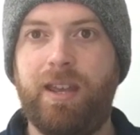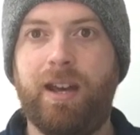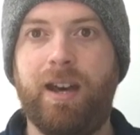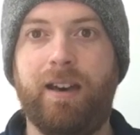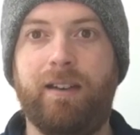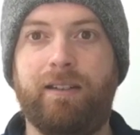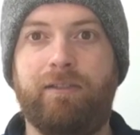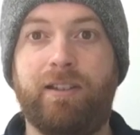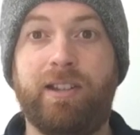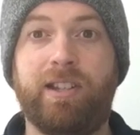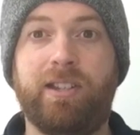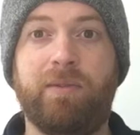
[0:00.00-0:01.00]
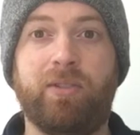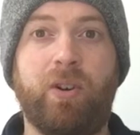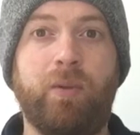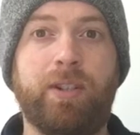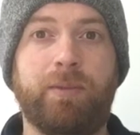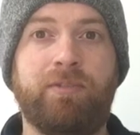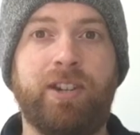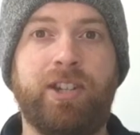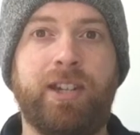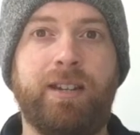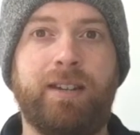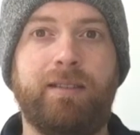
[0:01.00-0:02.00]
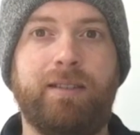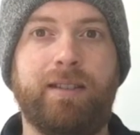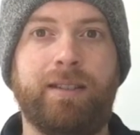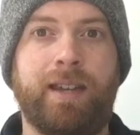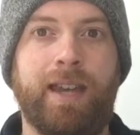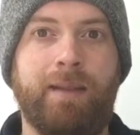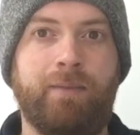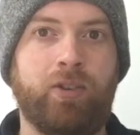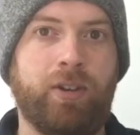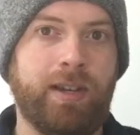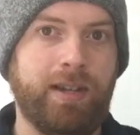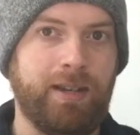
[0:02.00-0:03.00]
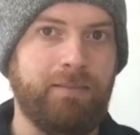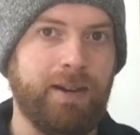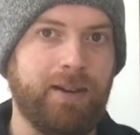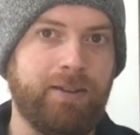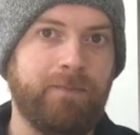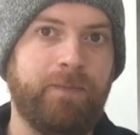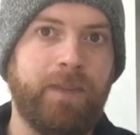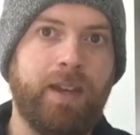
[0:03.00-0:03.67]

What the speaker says: Criticism is always appreciated because I am trying to get better.